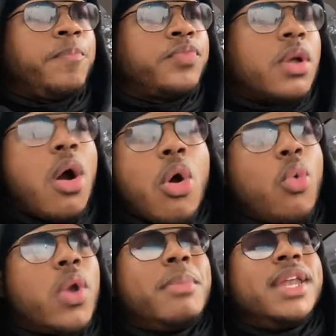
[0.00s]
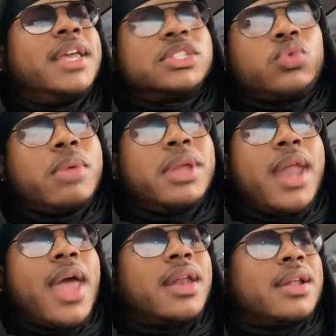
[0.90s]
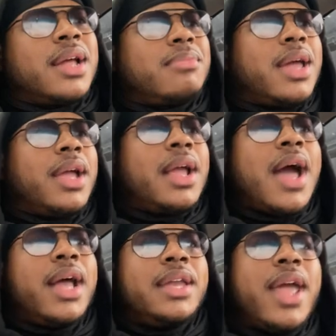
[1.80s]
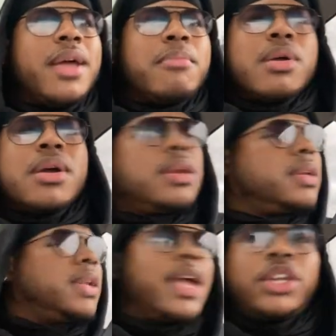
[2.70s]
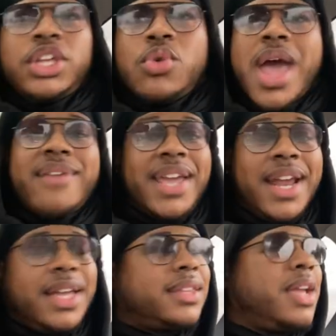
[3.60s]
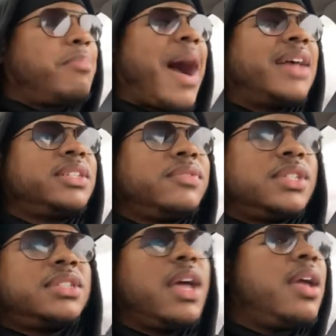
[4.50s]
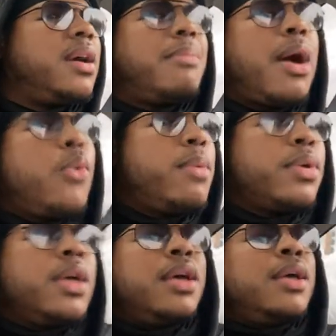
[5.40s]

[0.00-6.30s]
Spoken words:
Oh, women this, women that. I'm like, God damn, bro. Like, do you have anything positive to say about women?